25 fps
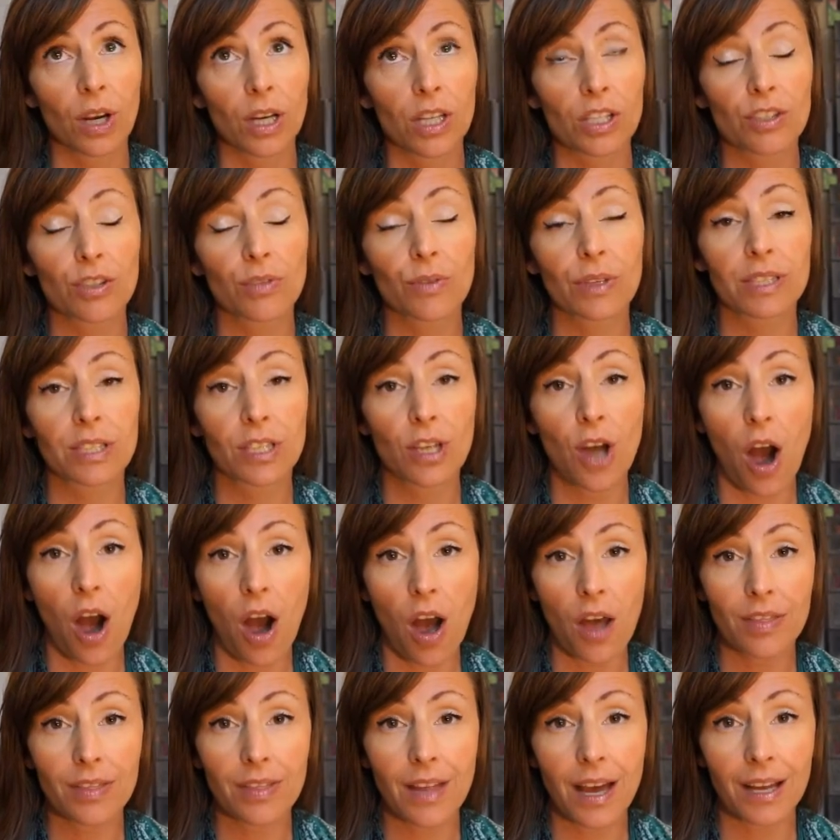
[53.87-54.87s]
She runs an
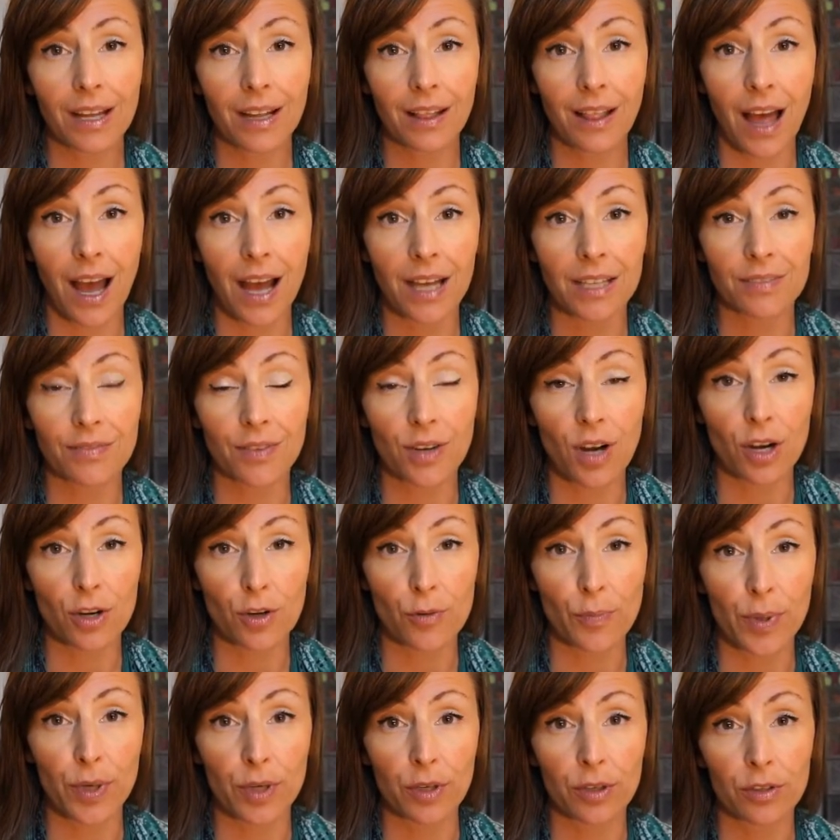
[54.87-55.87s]
online class for
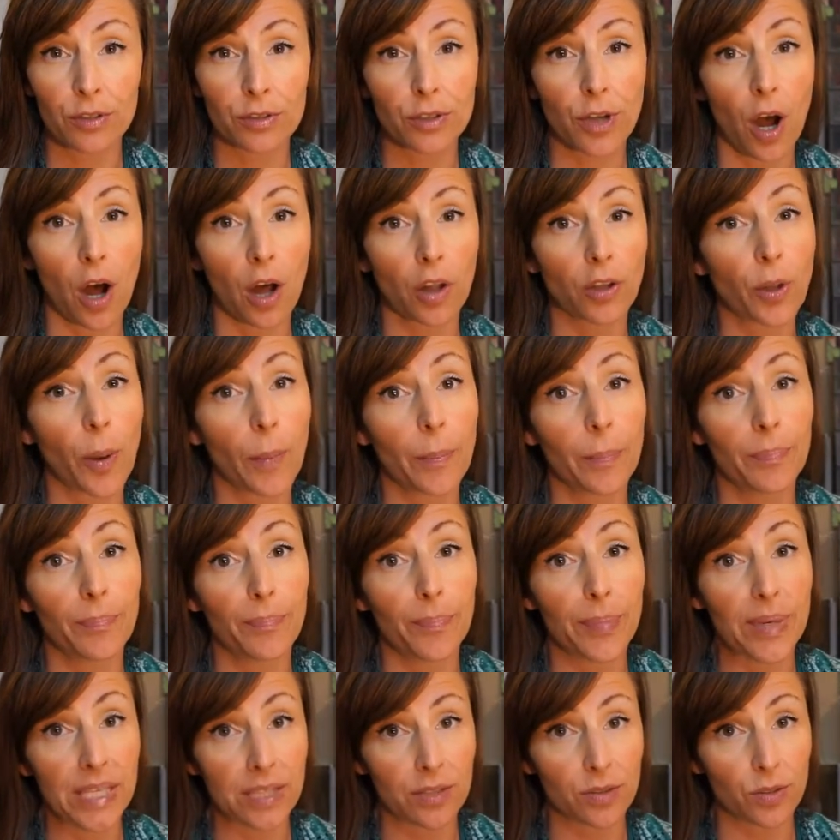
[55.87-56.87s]
entrepreneurs called
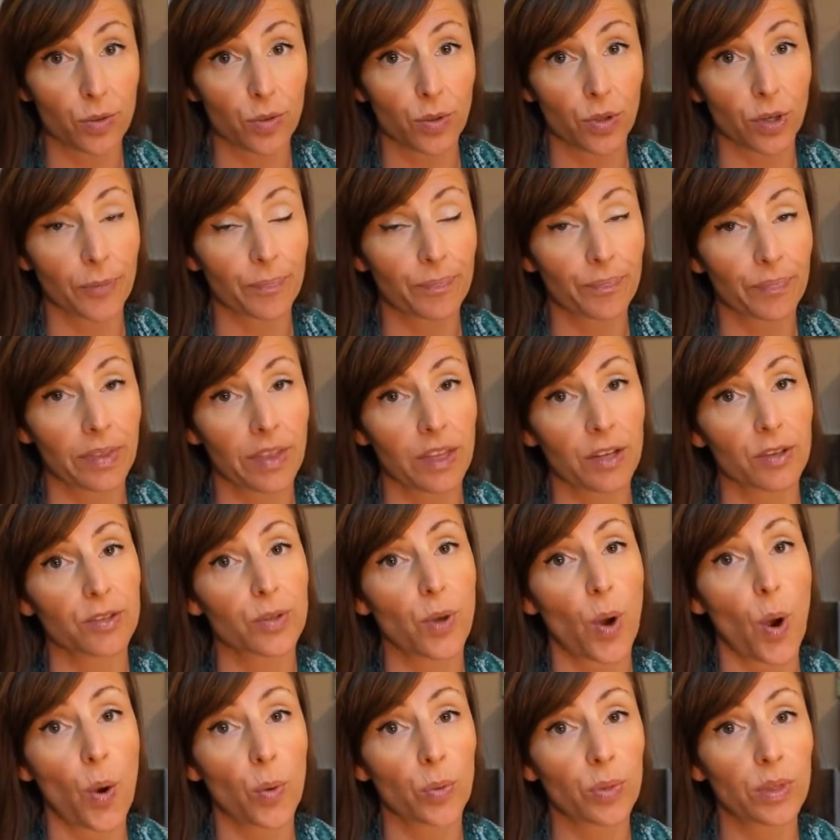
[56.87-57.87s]
B-School, and there's
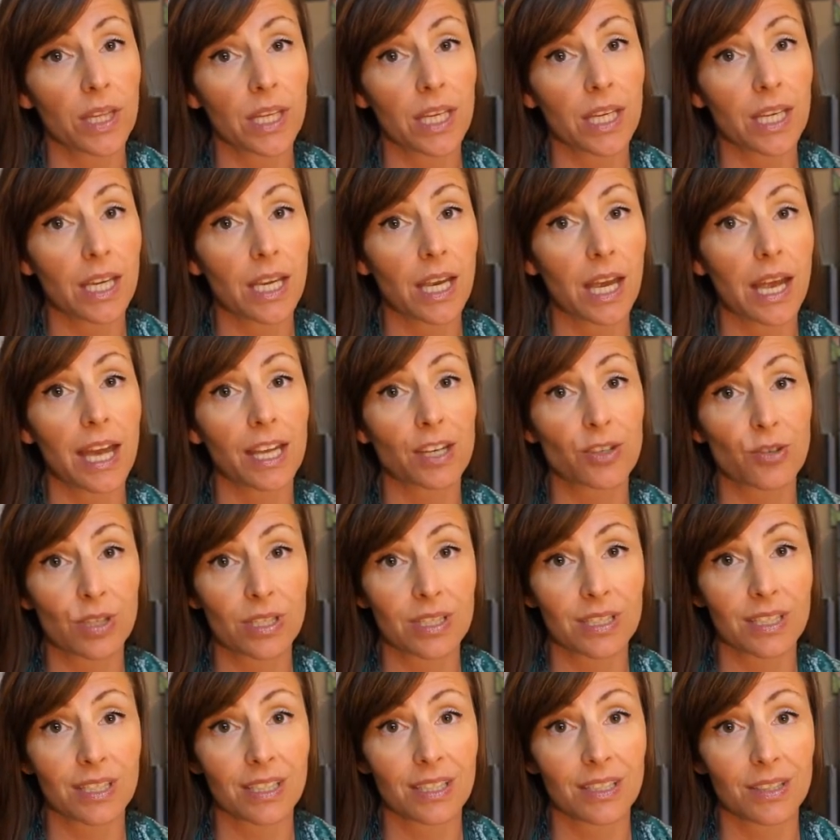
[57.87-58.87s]
only
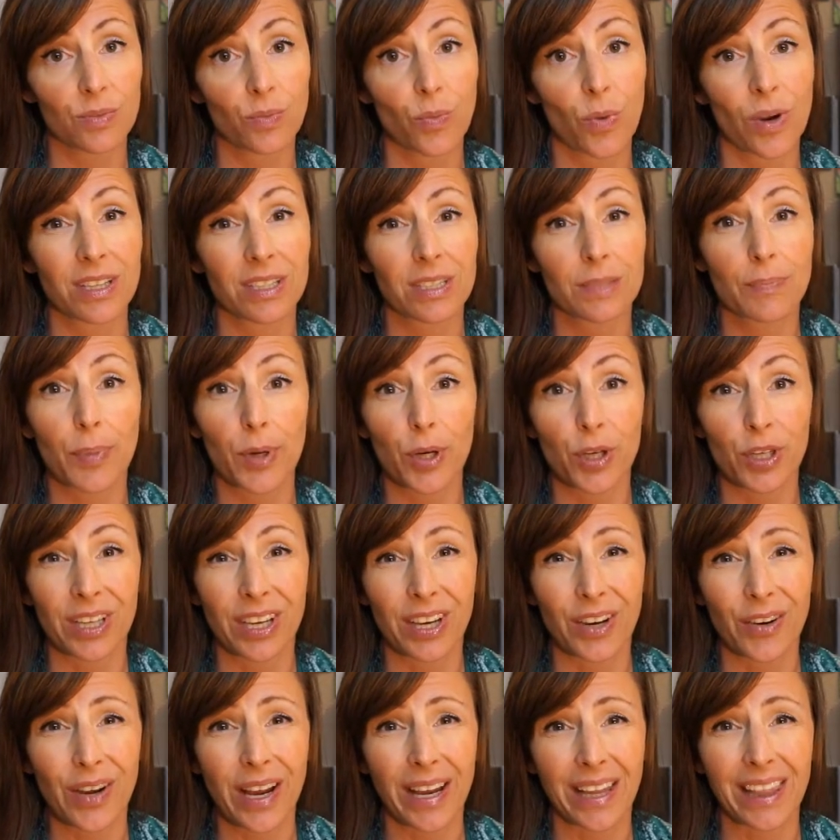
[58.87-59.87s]
entrances once per
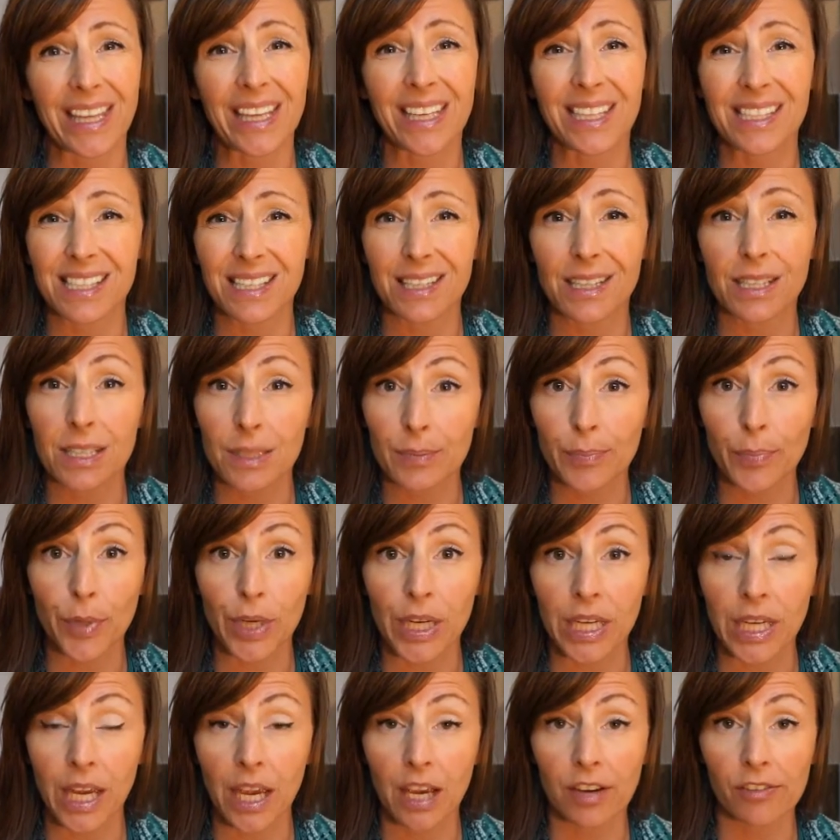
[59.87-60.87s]
year. I think it's in the
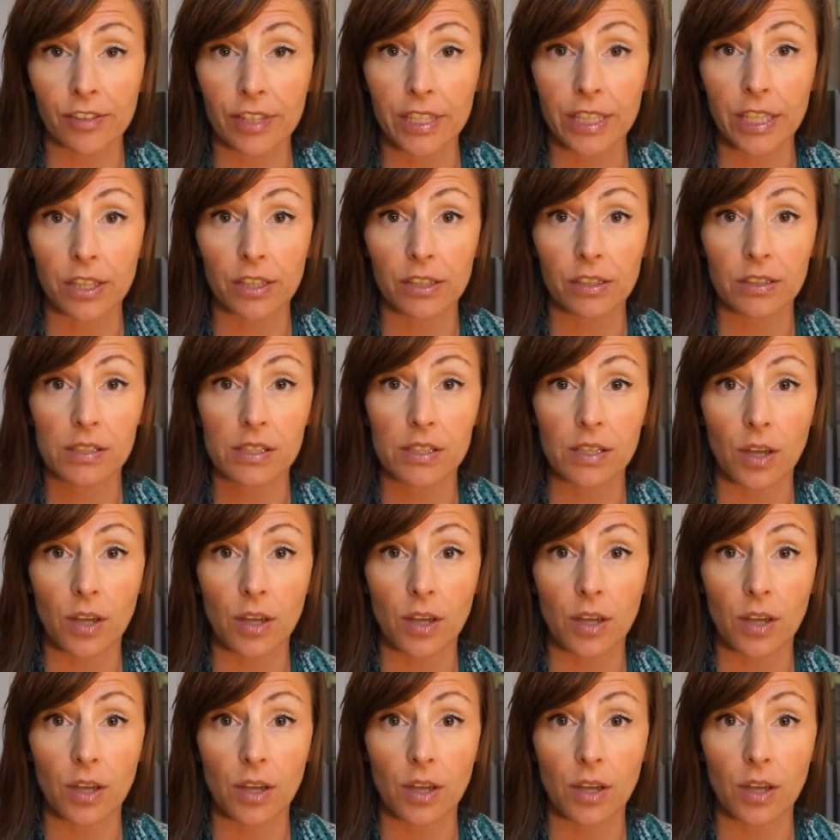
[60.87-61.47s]
spring every year.